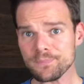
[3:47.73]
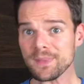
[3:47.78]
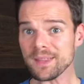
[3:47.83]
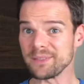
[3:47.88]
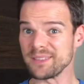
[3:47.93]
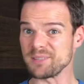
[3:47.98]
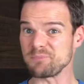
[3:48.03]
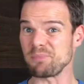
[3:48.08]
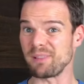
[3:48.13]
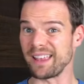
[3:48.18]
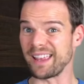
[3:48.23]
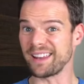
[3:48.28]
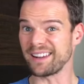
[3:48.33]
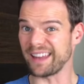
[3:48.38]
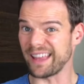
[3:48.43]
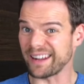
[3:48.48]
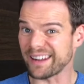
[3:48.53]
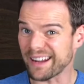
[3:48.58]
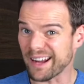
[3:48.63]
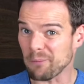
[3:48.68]
This plan
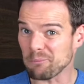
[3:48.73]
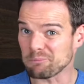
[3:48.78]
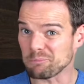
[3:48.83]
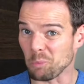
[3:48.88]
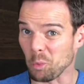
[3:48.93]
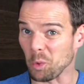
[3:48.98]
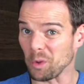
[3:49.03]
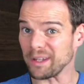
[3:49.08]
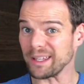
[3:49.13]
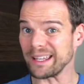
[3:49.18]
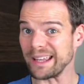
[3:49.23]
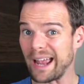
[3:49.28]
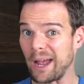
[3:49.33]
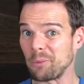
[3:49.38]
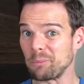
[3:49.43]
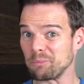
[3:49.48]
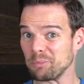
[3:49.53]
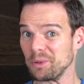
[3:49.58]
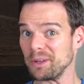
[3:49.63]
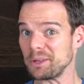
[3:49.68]
ended up working
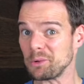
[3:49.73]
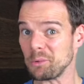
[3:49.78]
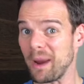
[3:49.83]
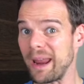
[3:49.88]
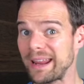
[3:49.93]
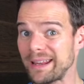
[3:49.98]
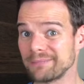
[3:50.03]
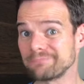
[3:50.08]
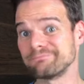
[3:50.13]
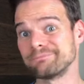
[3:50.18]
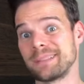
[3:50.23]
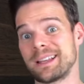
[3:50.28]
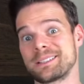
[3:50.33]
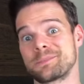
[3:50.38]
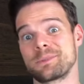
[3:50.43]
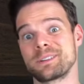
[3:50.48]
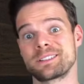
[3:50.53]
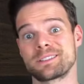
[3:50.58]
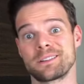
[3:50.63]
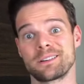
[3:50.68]
out pretty great as
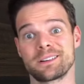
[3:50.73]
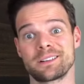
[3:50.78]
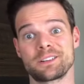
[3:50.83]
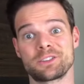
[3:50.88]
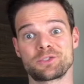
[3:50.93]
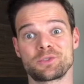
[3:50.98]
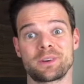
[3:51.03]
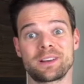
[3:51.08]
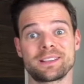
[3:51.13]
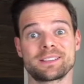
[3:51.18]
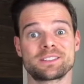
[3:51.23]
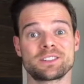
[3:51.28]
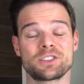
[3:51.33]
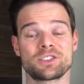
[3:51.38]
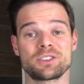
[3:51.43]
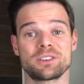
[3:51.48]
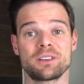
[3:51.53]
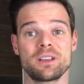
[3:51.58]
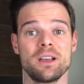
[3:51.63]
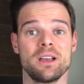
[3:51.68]
we started to
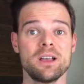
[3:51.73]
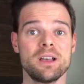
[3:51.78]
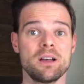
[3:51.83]
transition